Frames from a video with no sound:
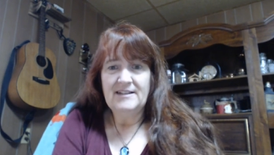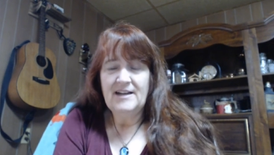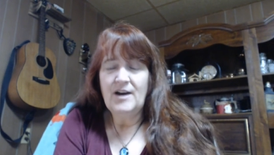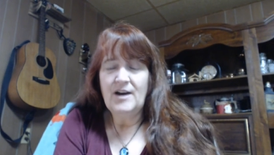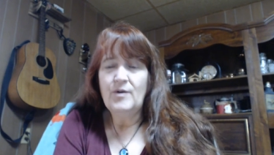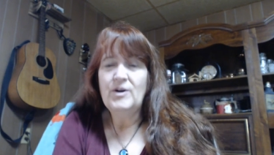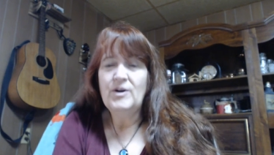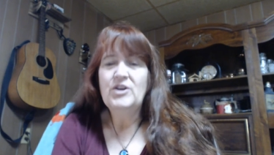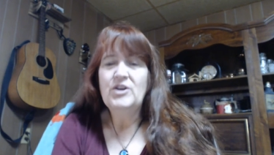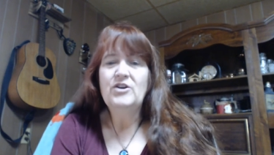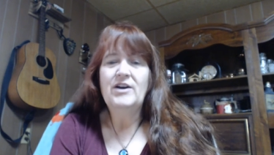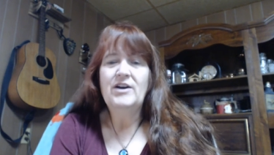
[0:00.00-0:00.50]
I
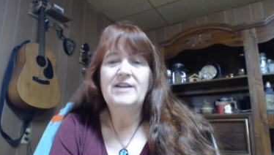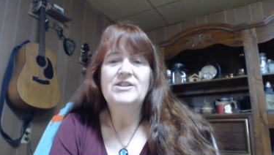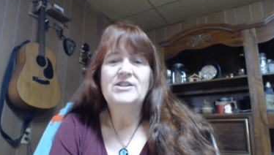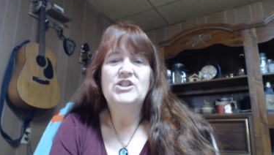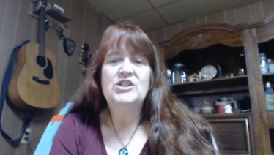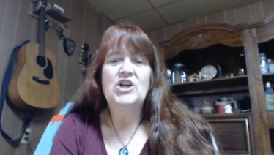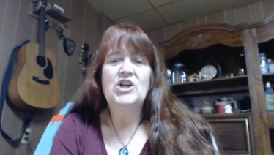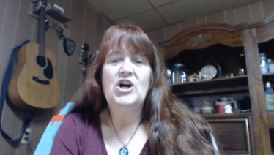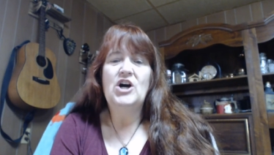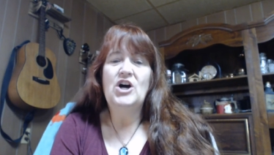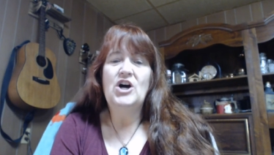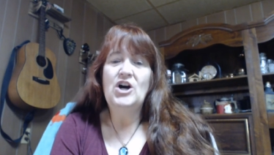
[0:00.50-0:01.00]
want you guys
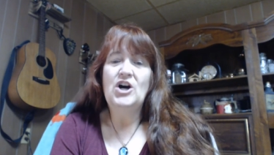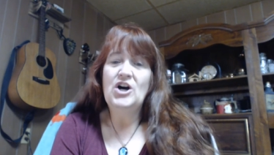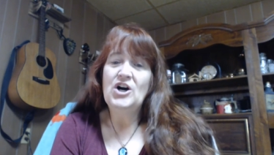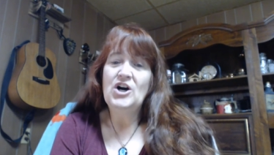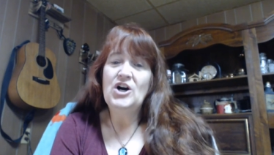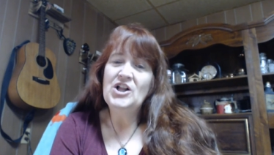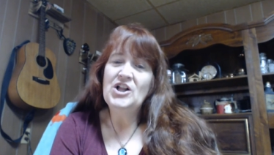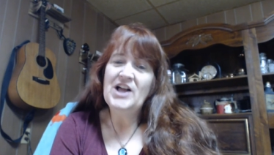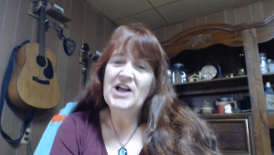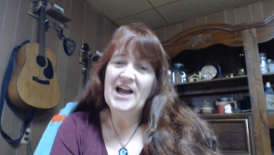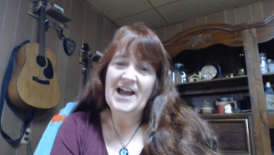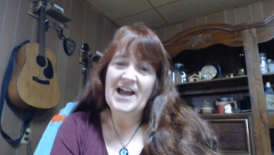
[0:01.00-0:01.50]
to
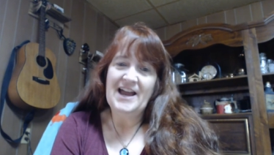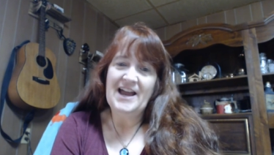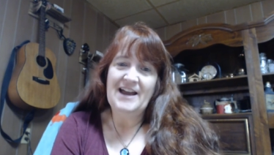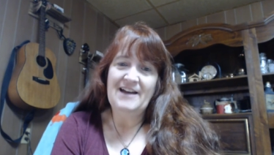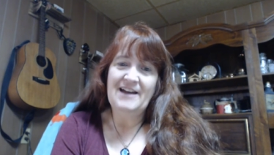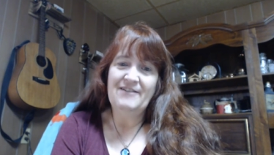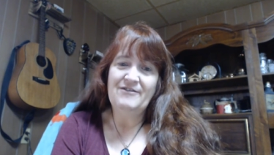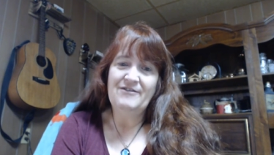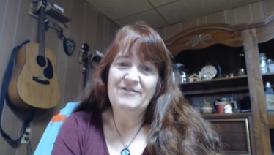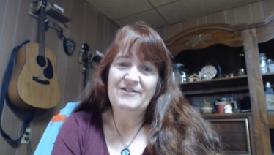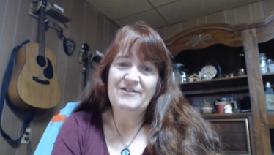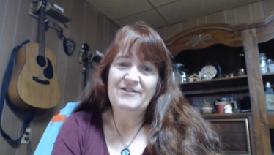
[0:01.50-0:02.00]
all
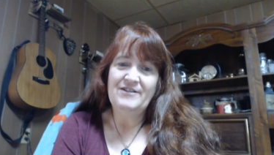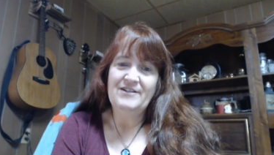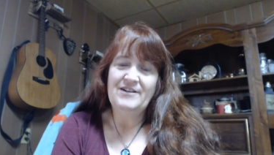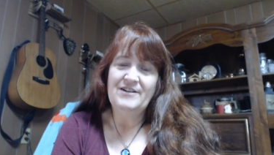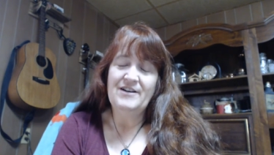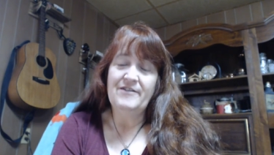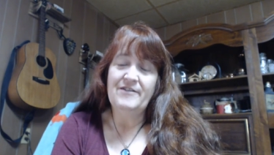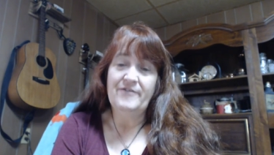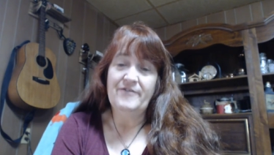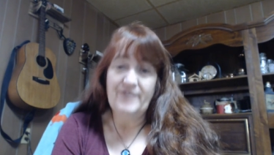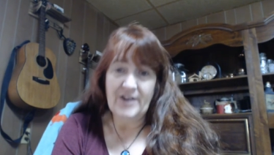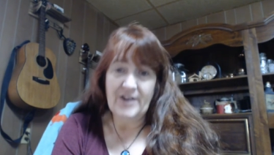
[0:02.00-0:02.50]
have
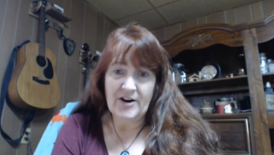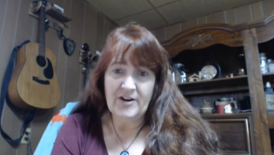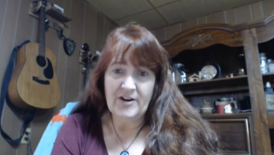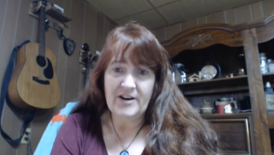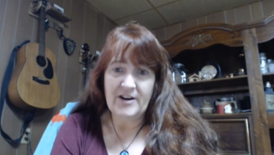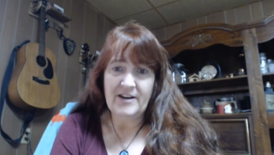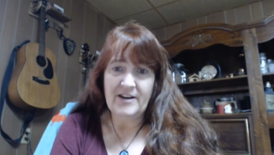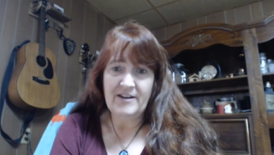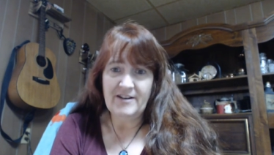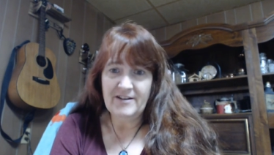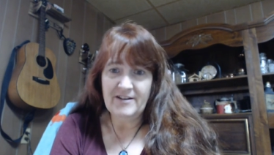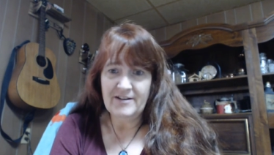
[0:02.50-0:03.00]
a
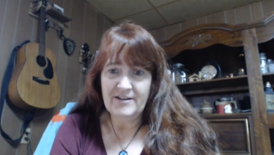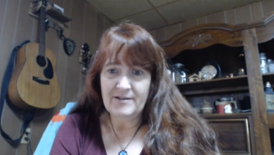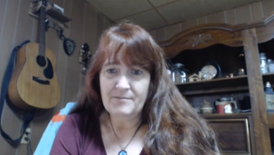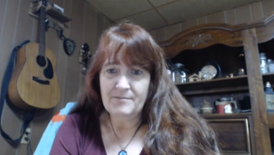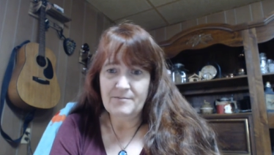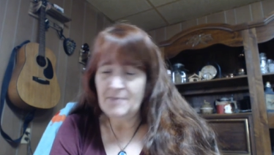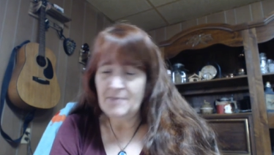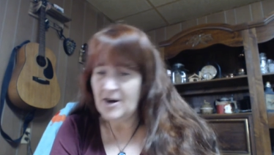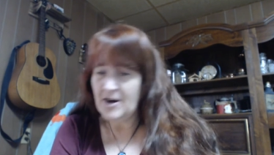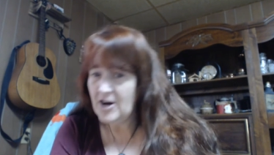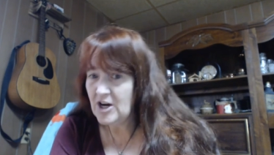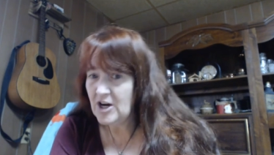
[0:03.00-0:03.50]
very
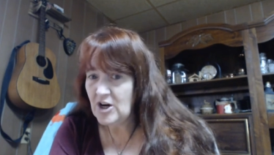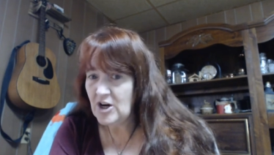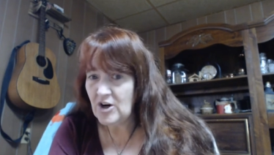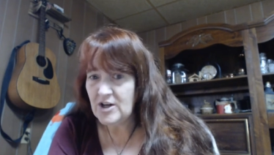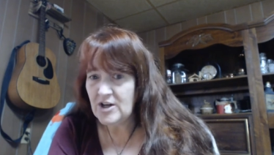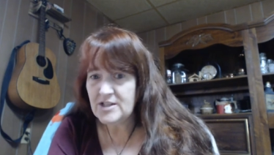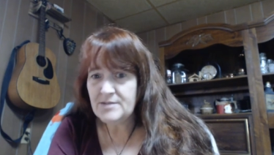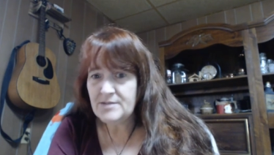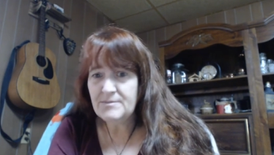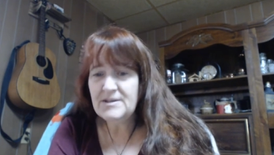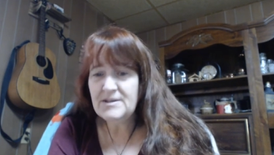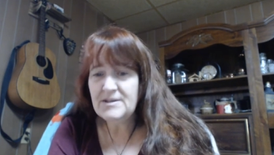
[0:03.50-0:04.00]
Merry
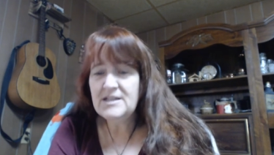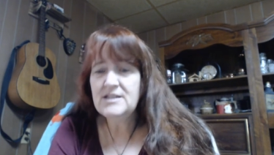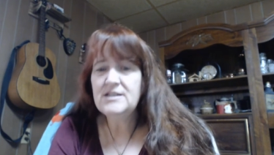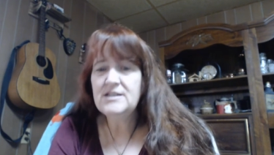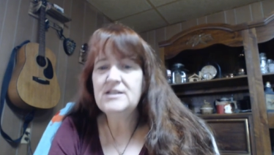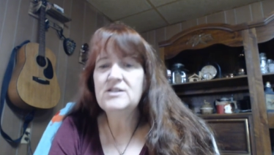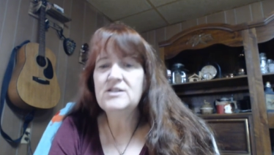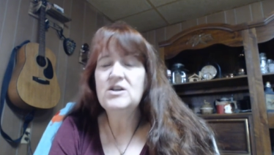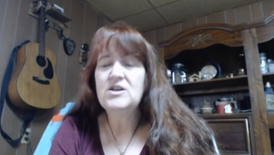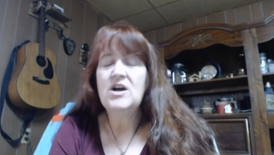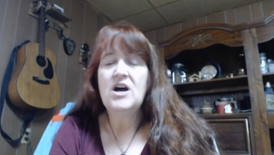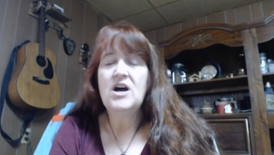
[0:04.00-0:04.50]

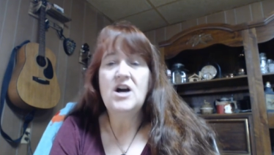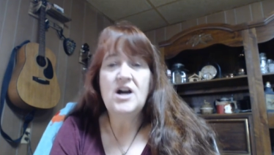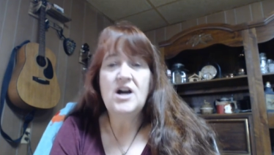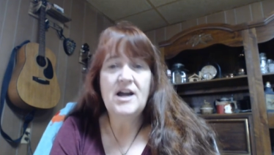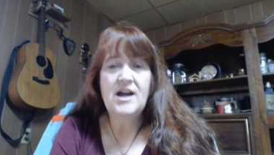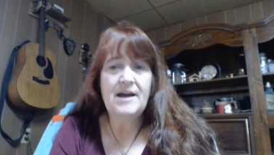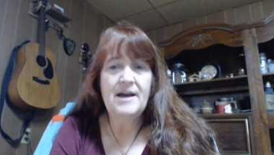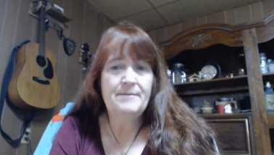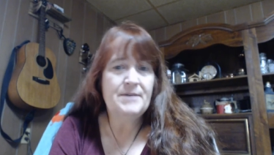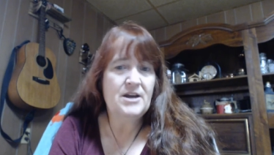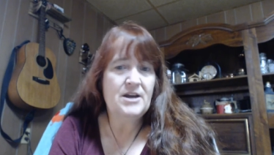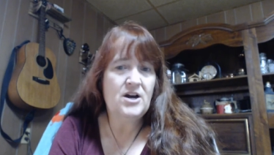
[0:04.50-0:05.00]
Christmas,
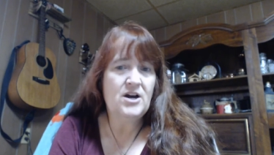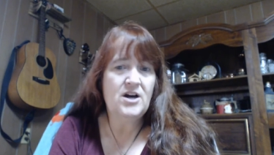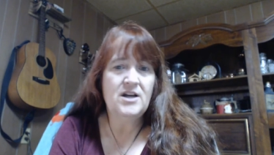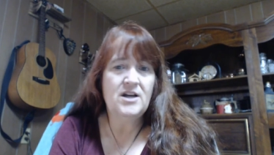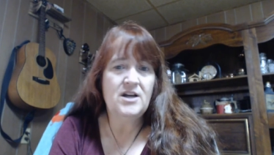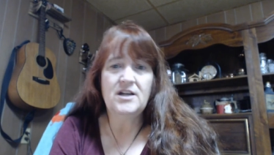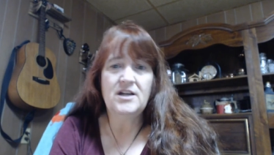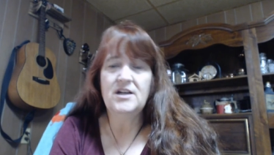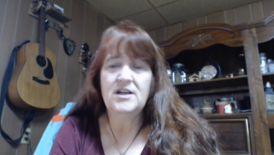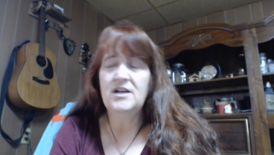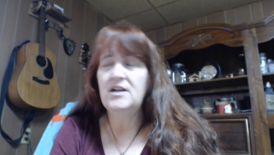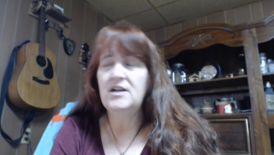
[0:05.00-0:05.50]
Happy
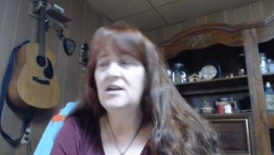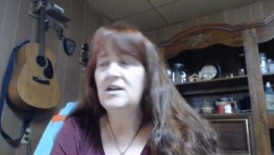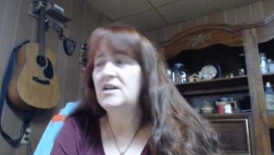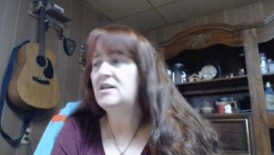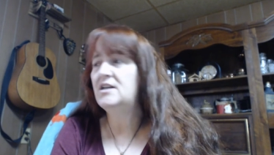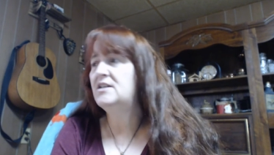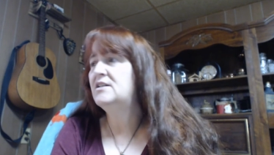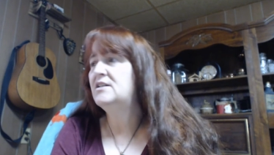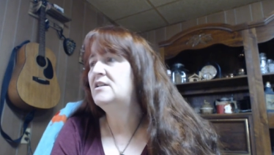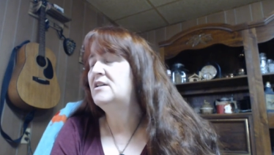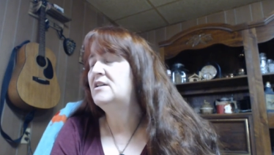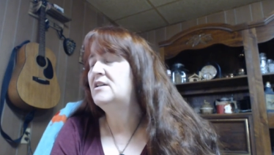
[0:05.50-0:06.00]

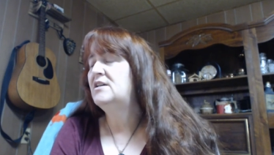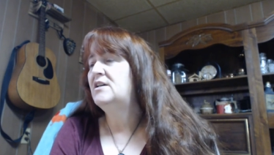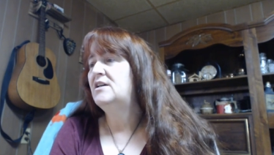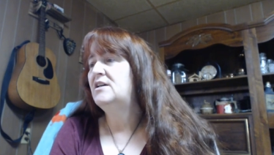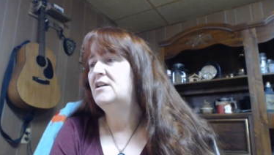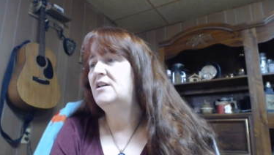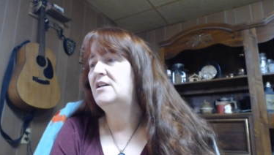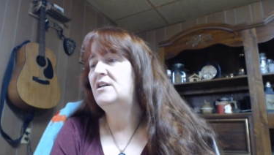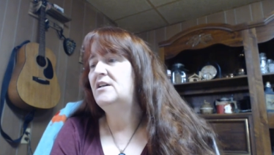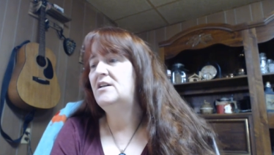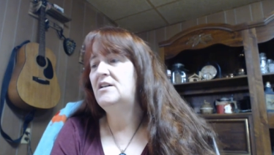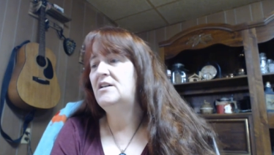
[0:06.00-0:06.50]
Hanukkah,
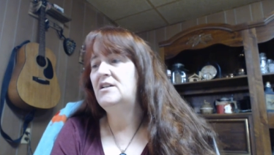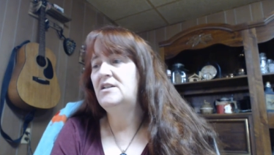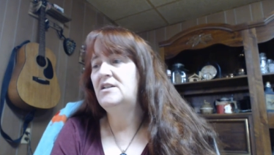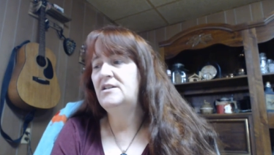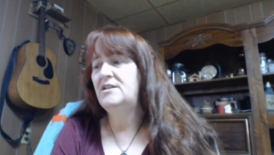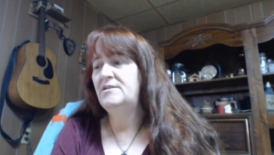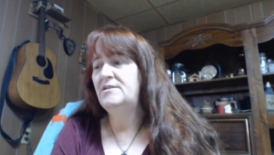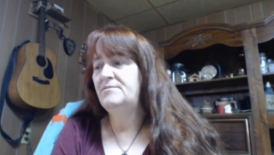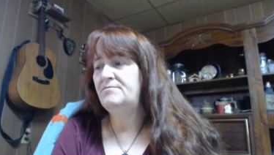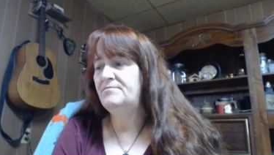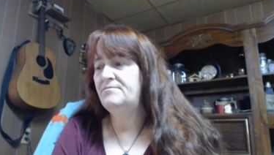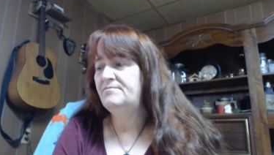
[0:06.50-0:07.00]

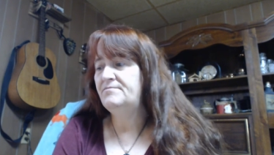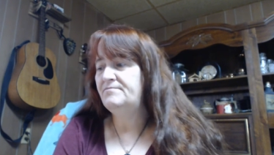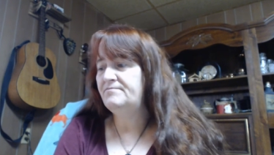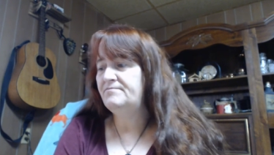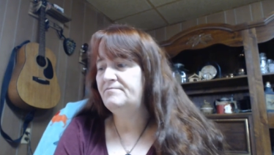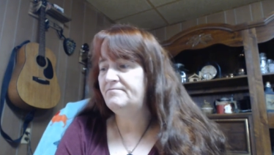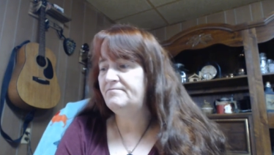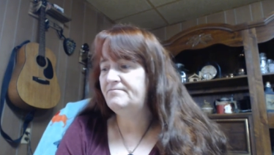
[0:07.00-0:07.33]
um,